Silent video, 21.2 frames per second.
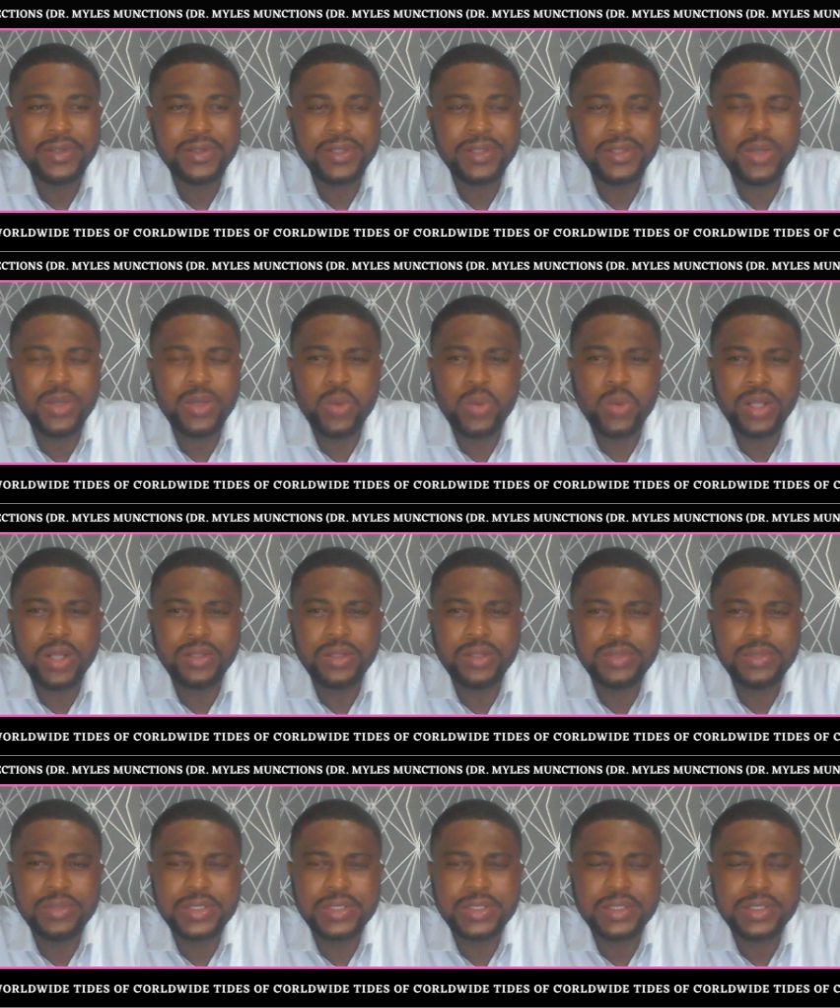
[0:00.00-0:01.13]
the
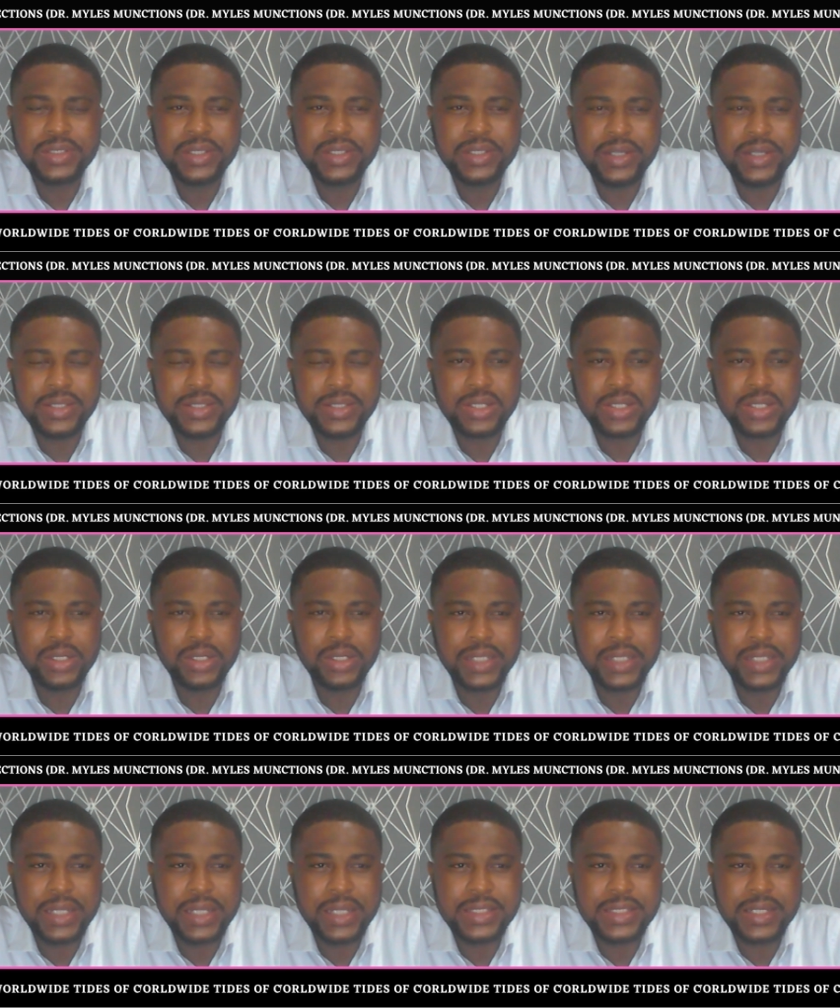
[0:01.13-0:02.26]
world is
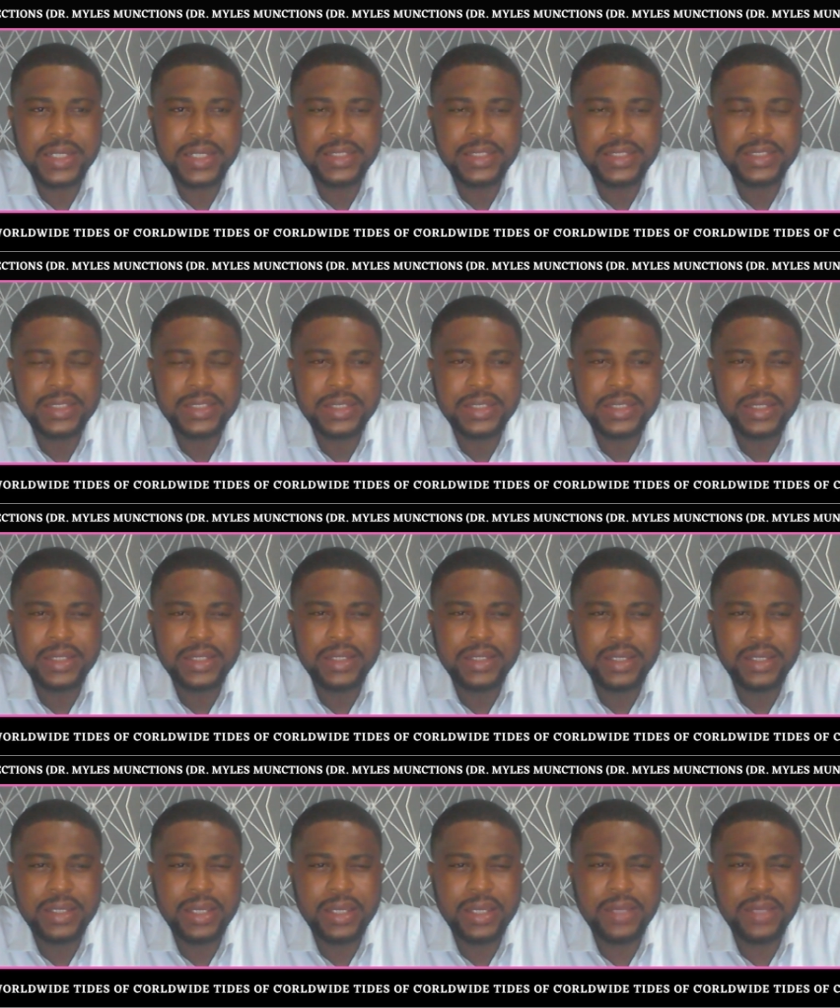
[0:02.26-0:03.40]
connected
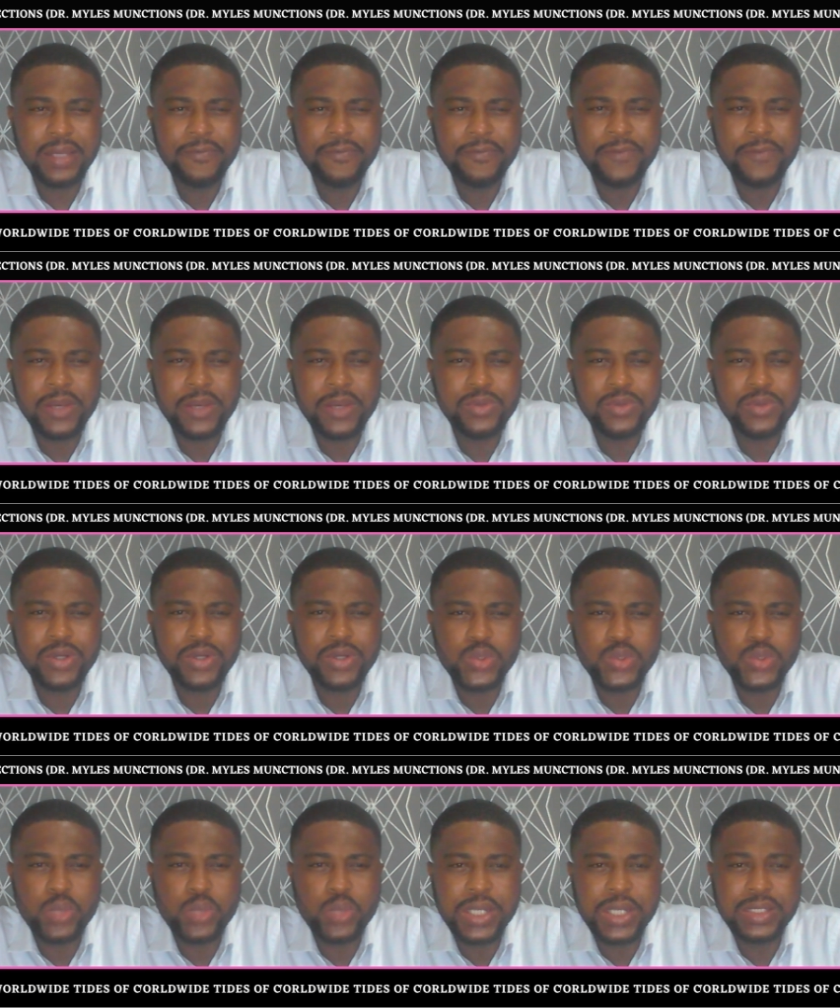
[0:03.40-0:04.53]
in various
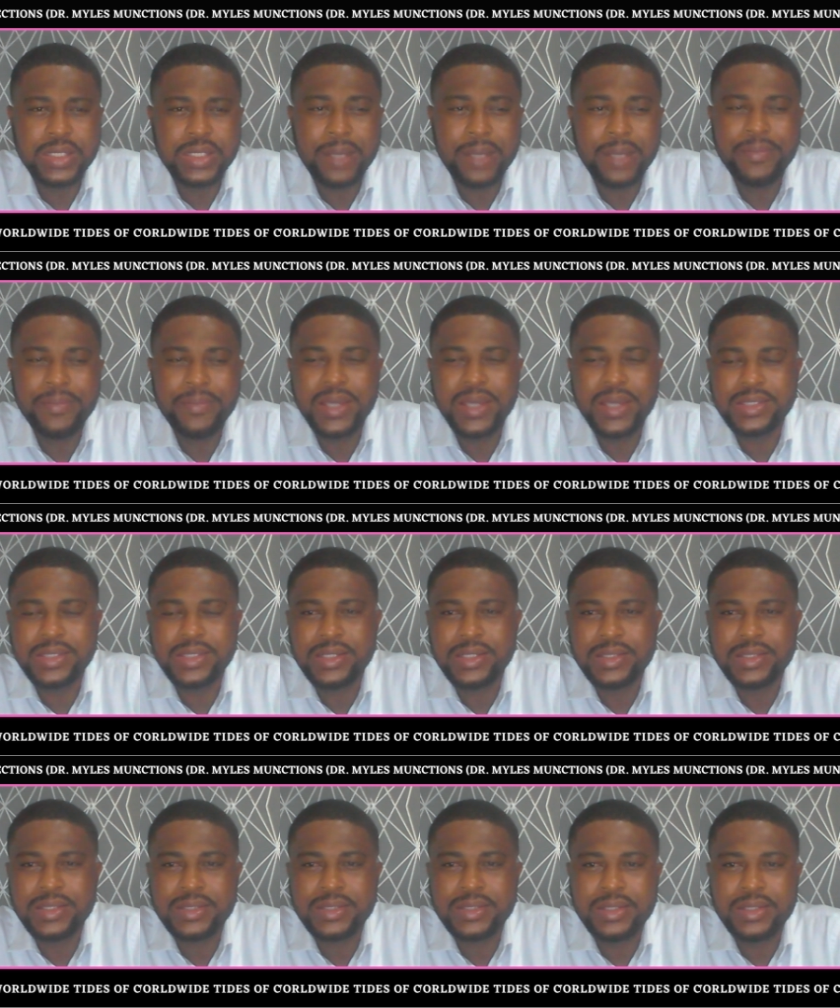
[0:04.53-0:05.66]
ways that makes it